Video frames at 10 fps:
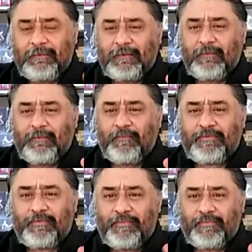and
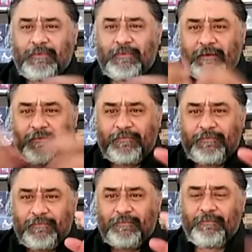Boxe de Rue kind of
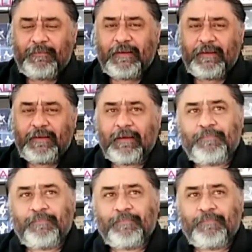became,